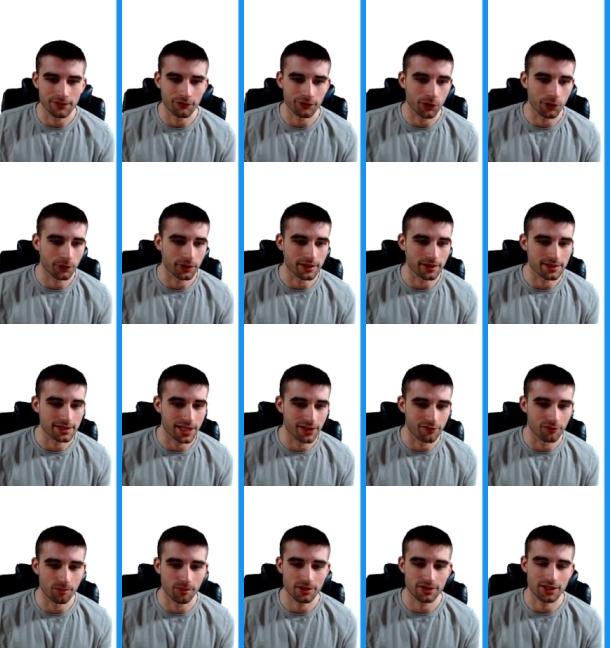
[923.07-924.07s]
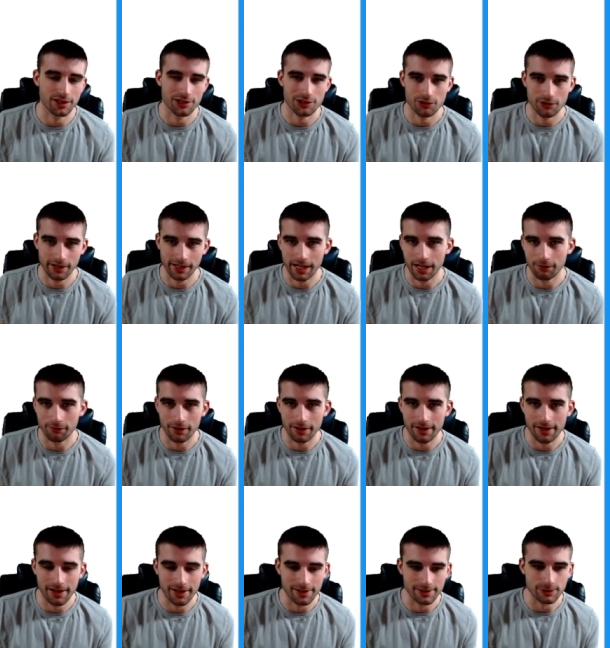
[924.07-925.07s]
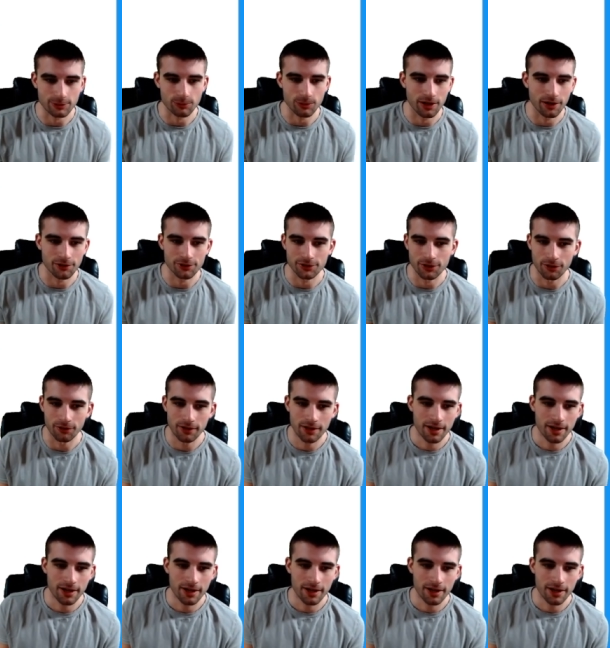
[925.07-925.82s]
and only a seven percent strikeout rate as well. So